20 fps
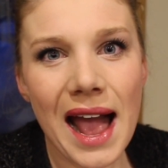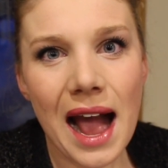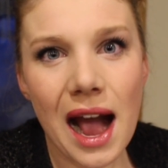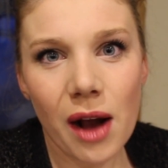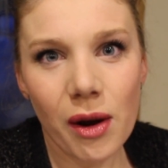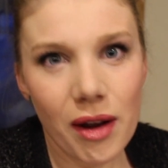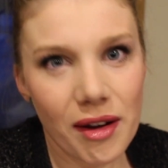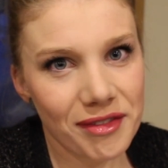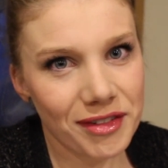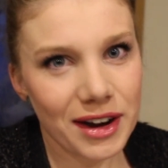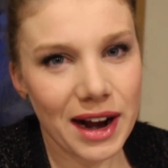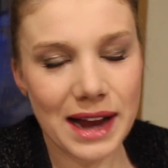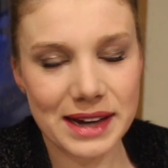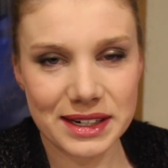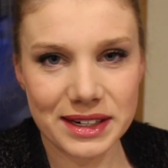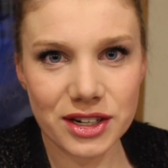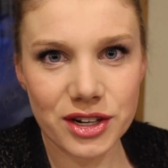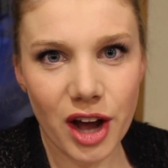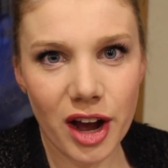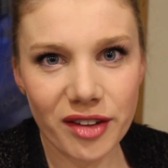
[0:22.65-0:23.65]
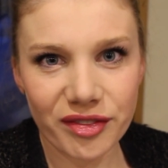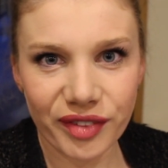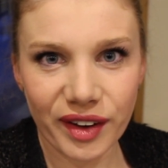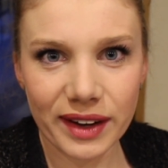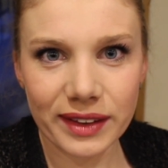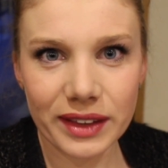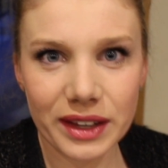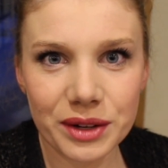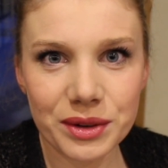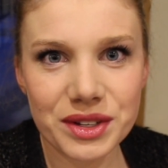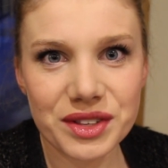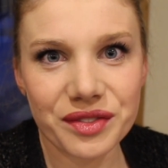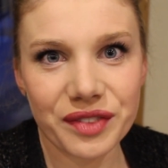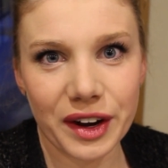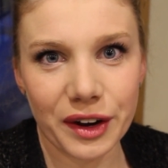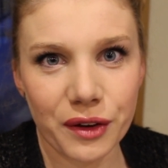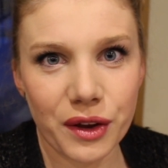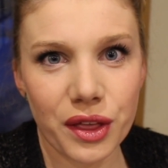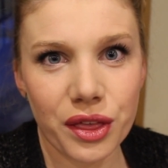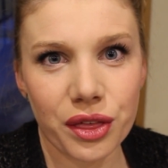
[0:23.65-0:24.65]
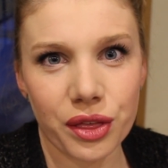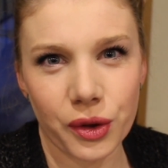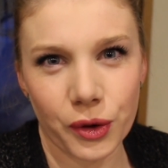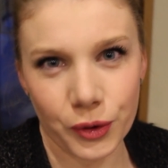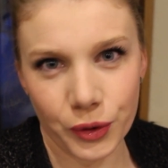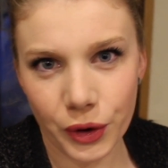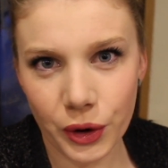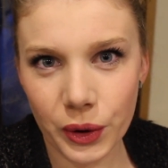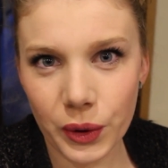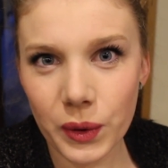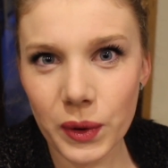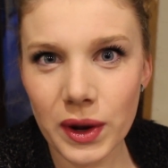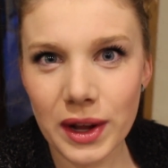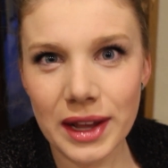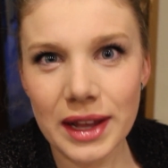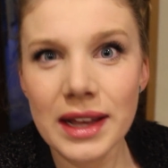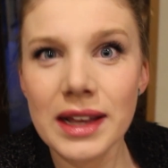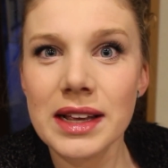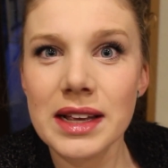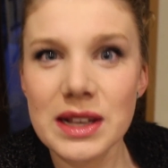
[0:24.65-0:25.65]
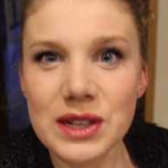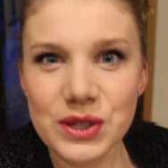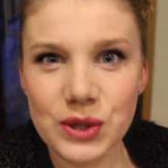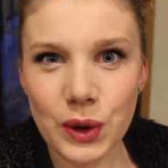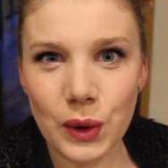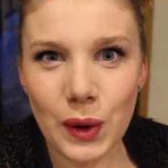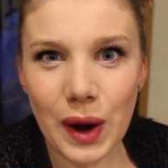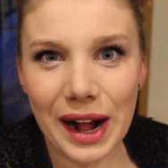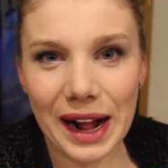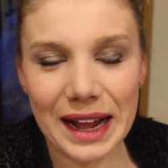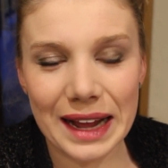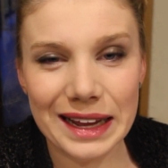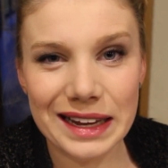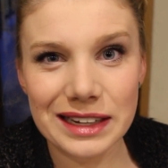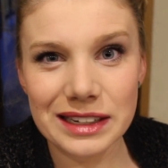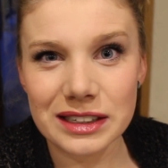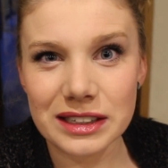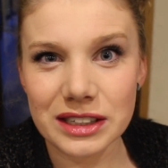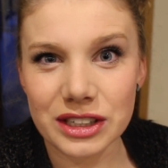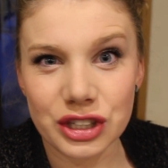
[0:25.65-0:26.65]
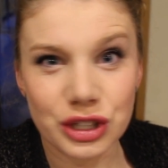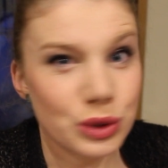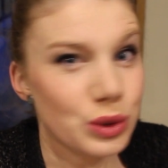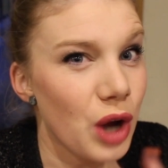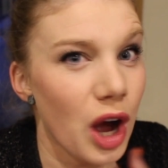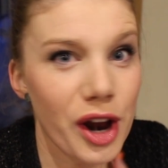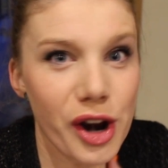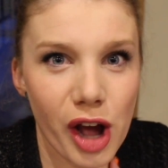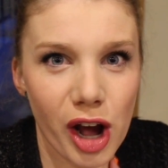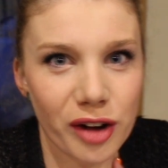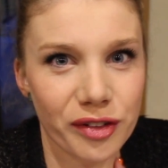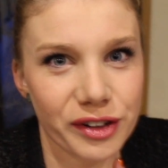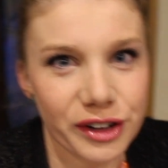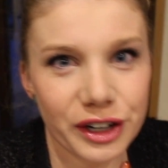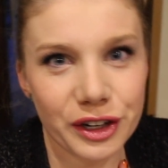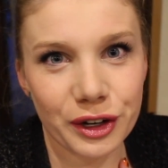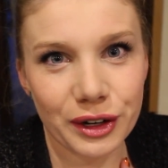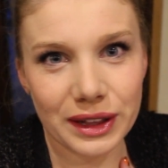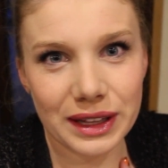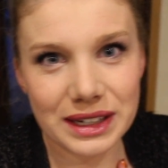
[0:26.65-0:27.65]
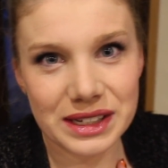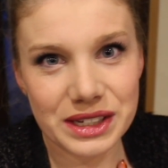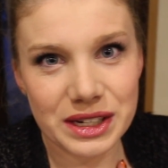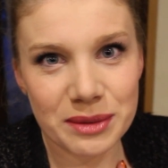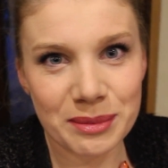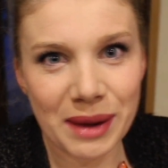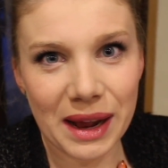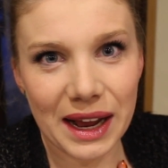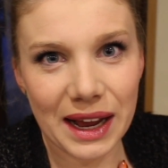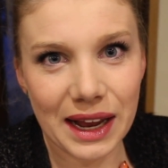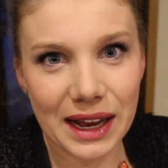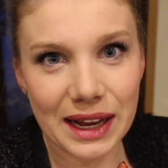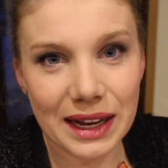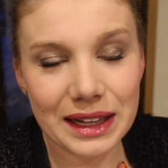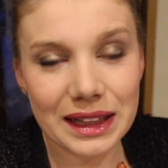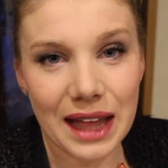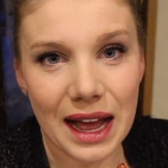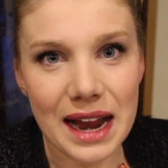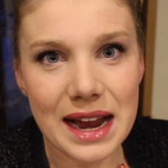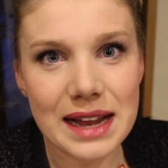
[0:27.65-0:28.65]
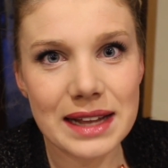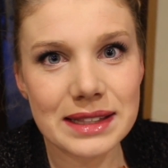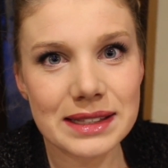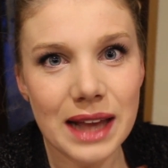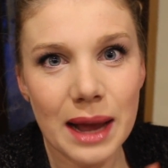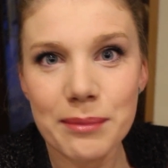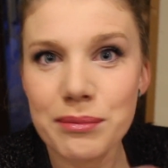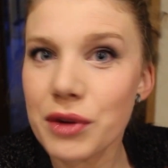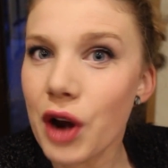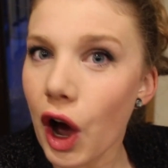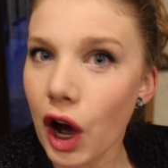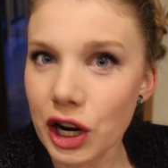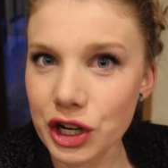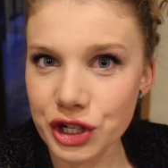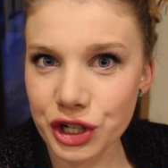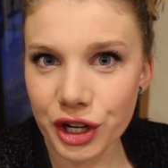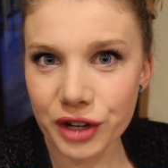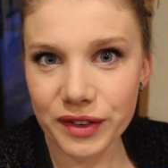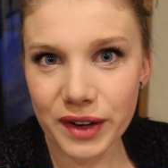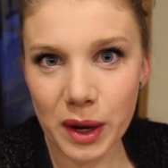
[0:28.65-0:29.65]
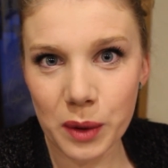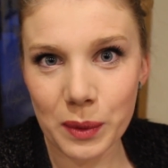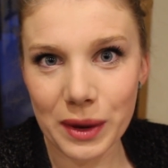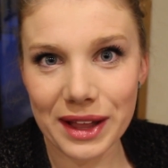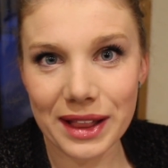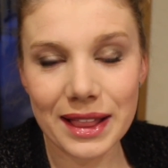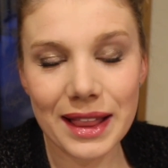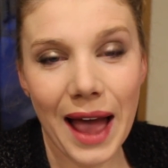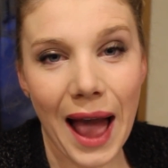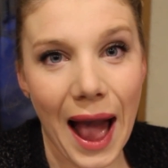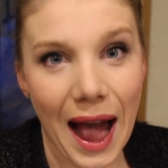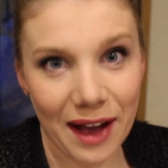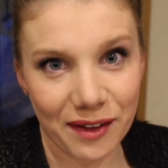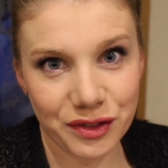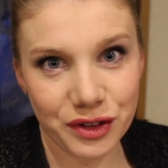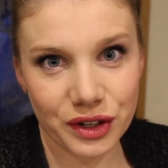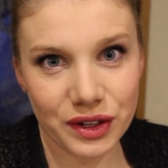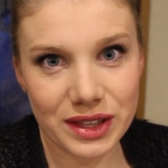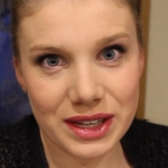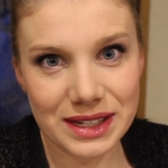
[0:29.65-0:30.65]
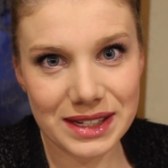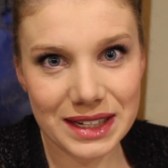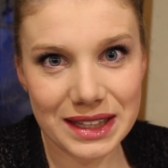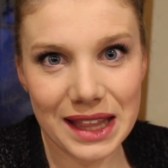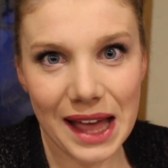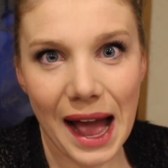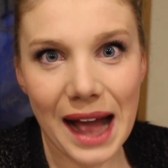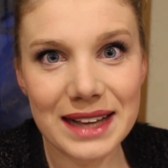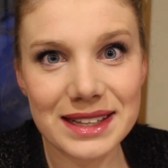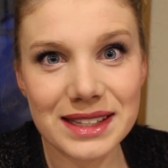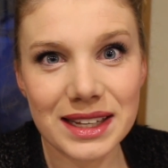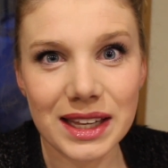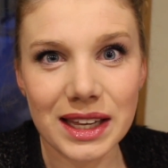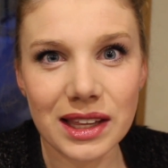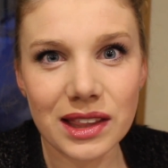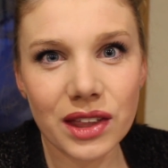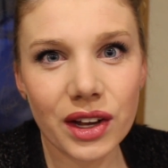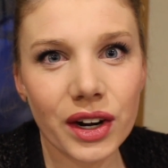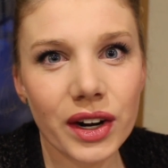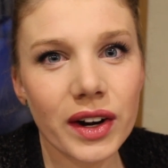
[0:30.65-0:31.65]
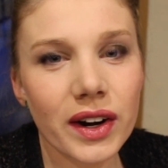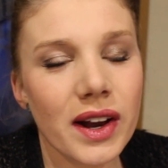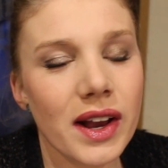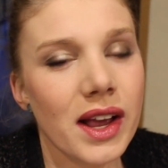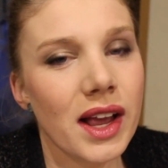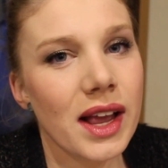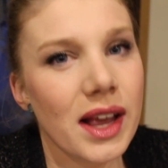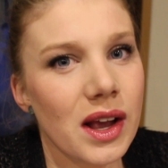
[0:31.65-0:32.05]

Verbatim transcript: However, I did not find that it was very thorough so I do not offer acrylics to my clients. I'm not sure if I will after this class either.